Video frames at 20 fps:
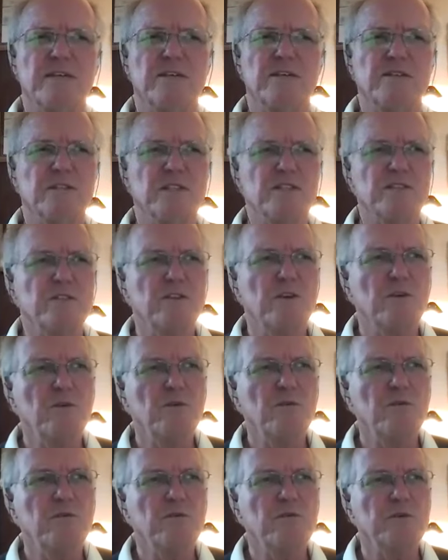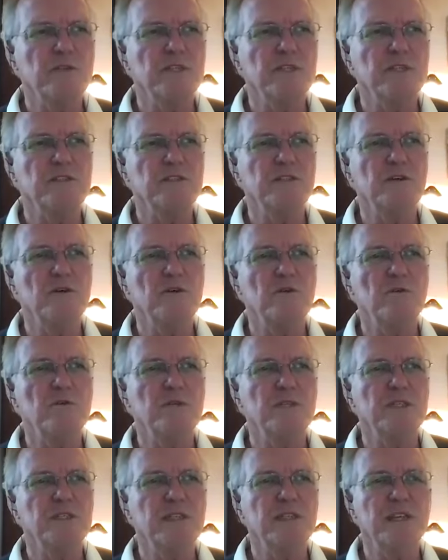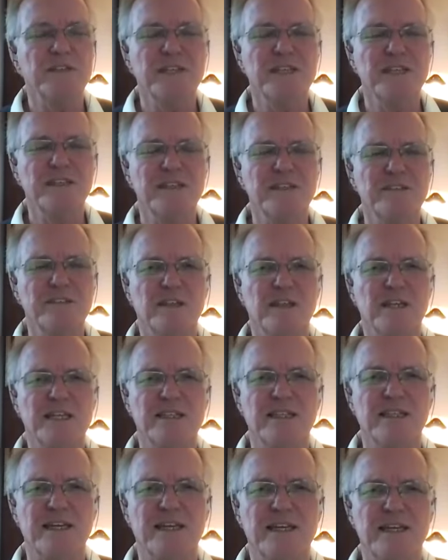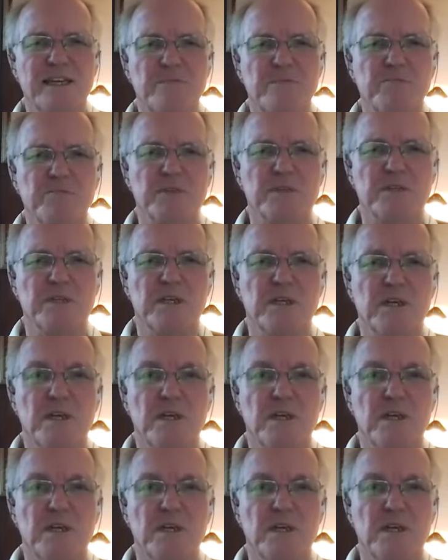because there's nothing there to let that happen.